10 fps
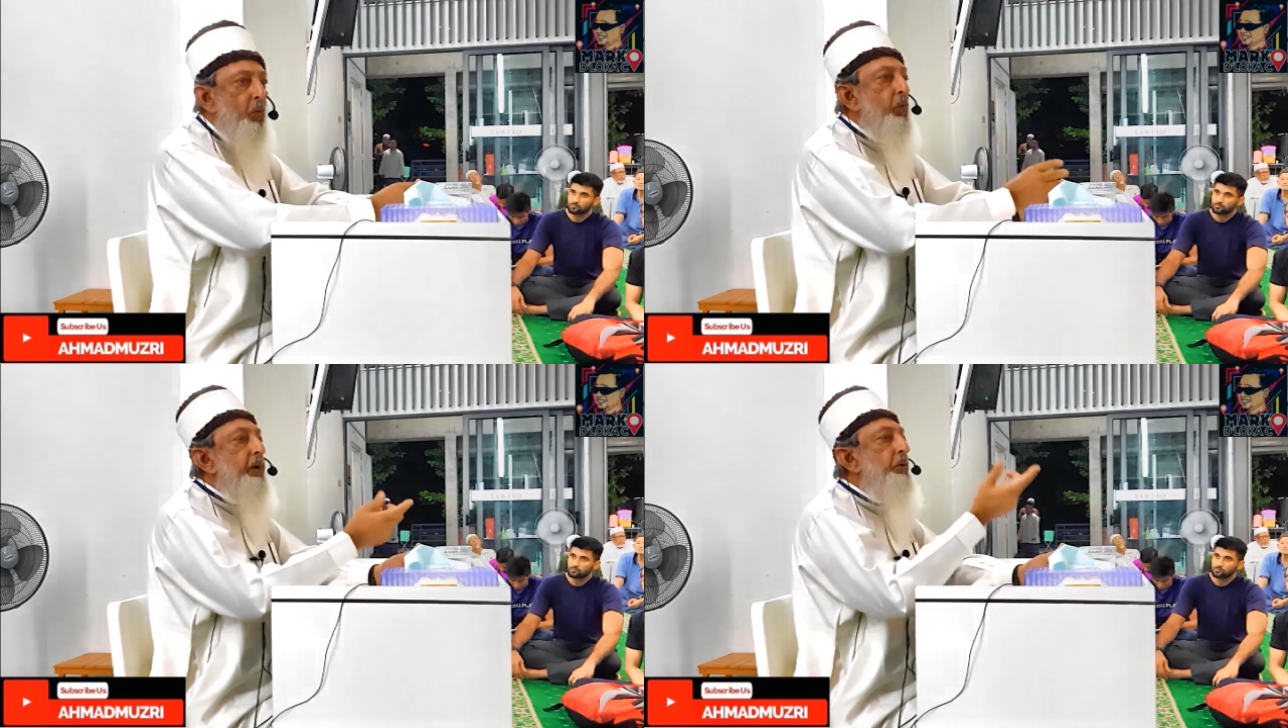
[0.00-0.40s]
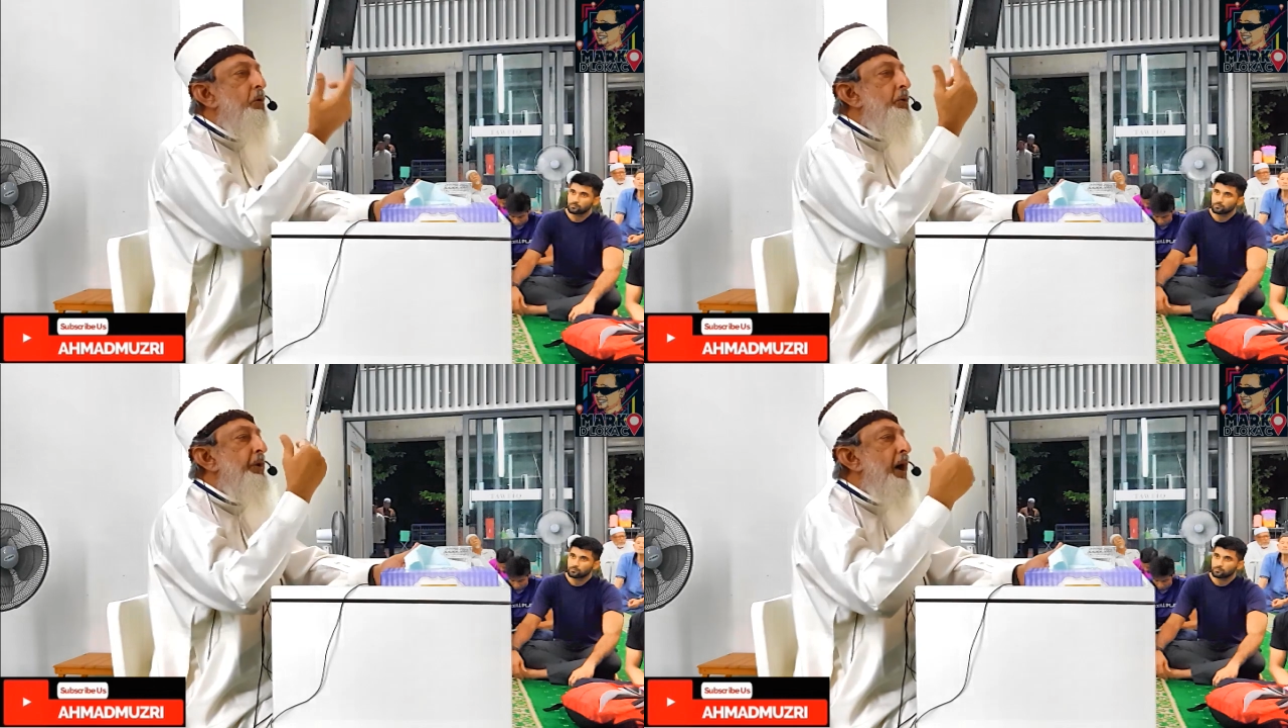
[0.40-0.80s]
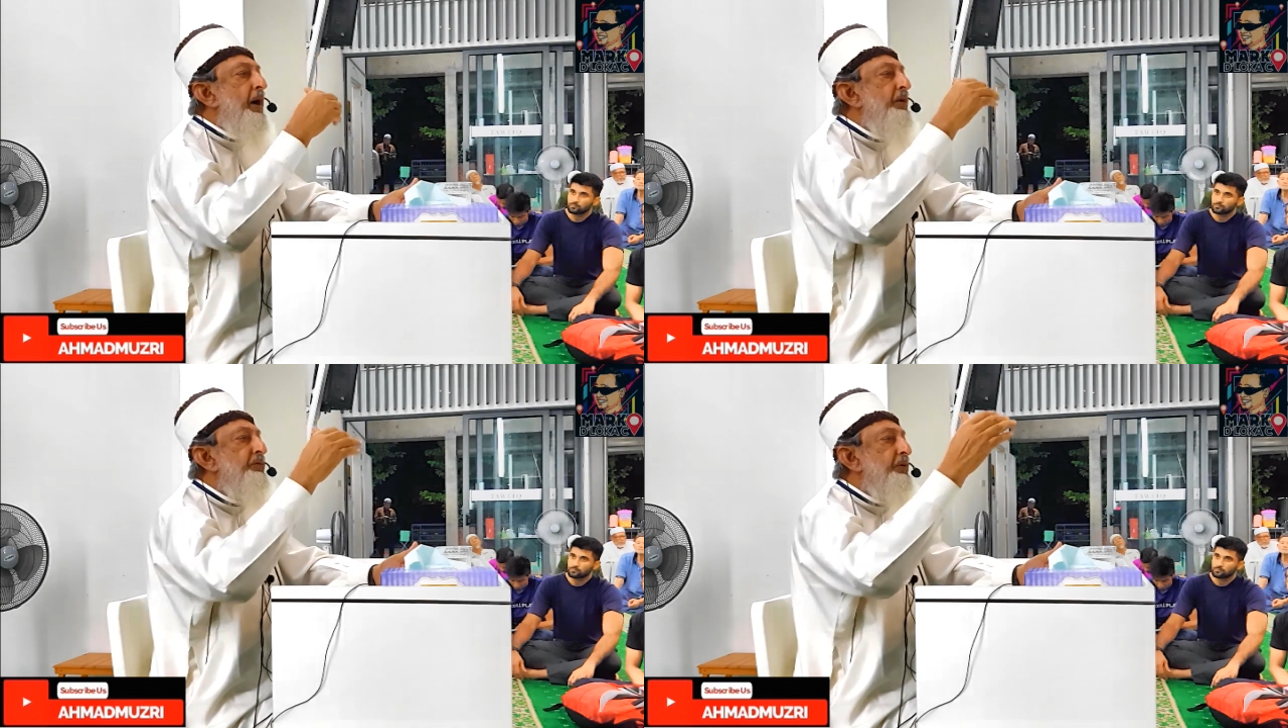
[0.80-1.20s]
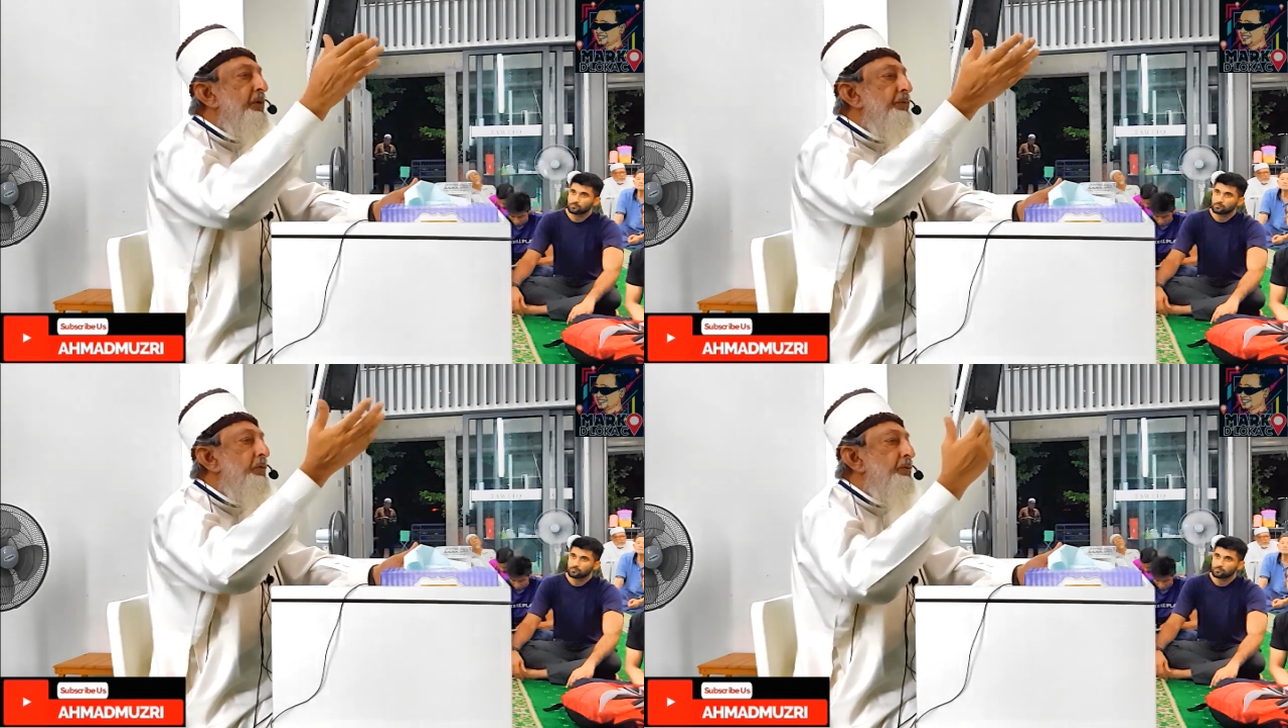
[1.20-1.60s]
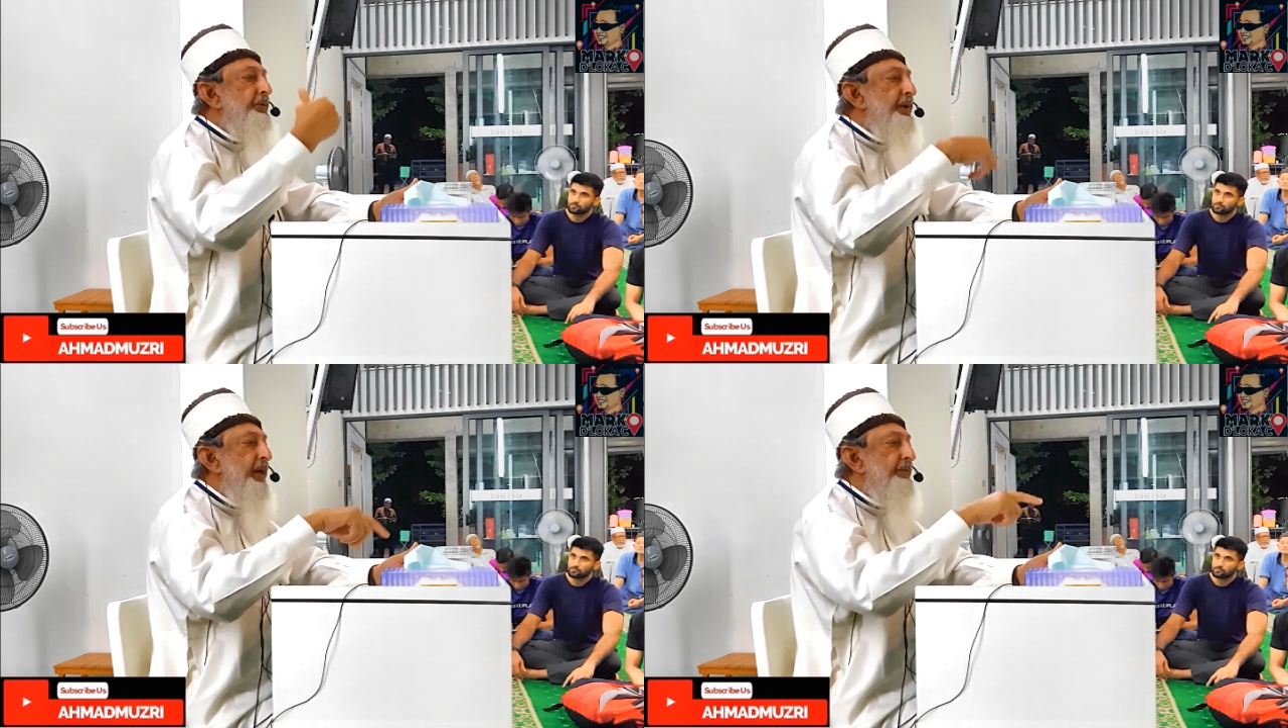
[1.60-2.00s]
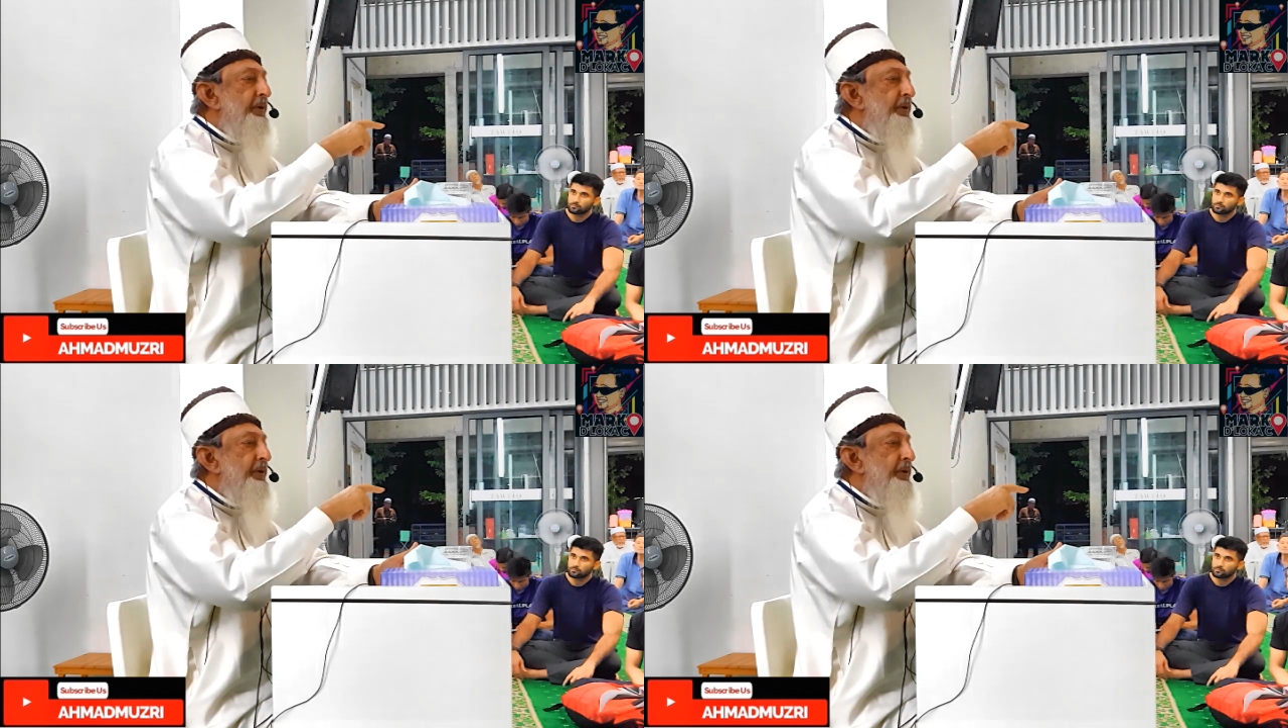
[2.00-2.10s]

We don't ask of you to give